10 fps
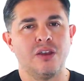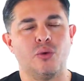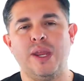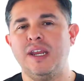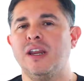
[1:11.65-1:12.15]

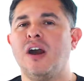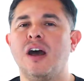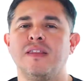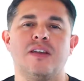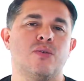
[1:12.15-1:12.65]
Creating an
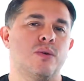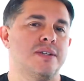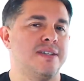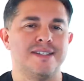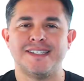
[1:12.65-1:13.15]
online
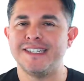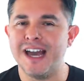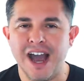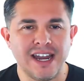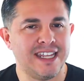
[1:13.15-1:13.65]
course is
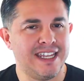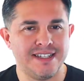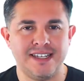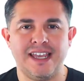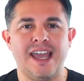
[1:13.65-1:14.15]
not
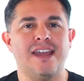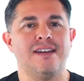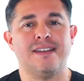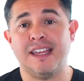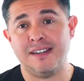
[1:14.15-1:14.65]
easy
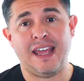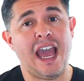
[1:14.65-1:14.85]
and can